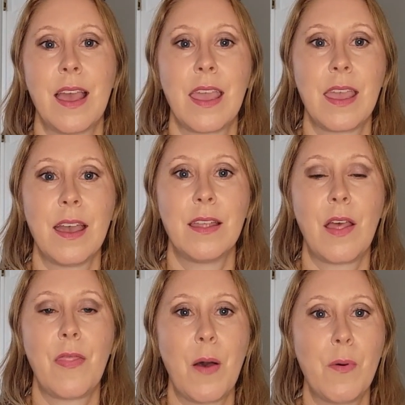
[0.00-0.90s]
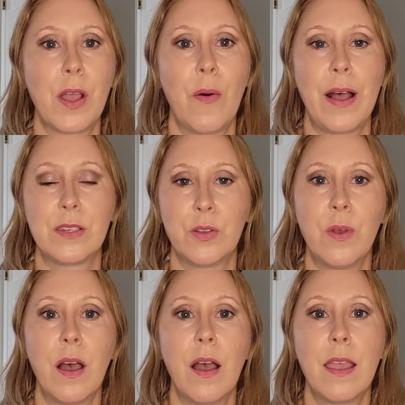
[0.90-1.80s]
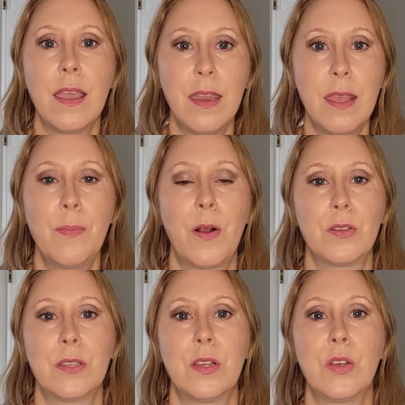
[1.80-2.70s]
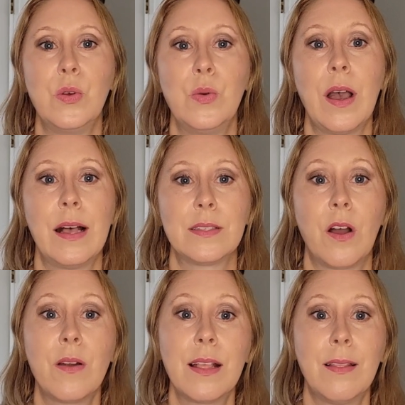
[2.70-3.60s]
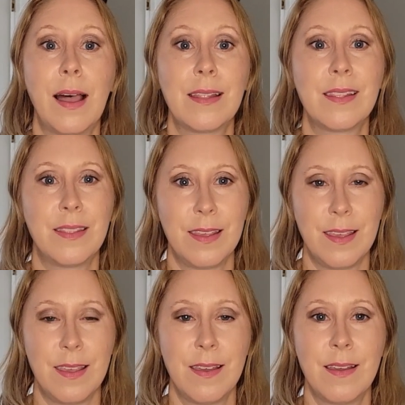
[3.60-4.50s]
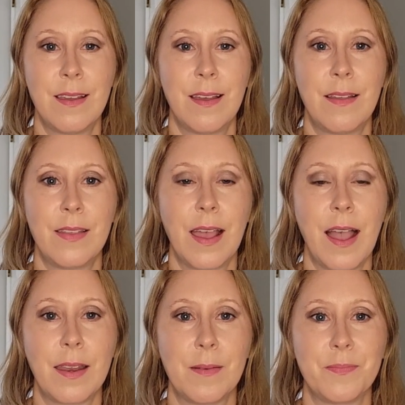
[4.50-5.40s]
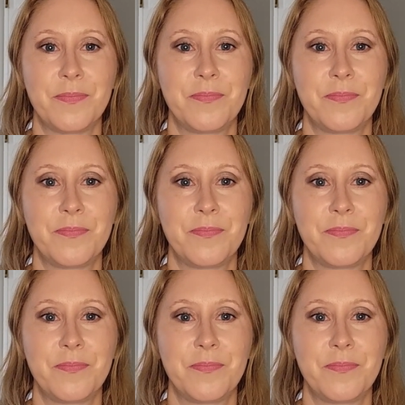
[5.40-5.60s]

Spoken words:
And that would go out to any person who has already liked the item.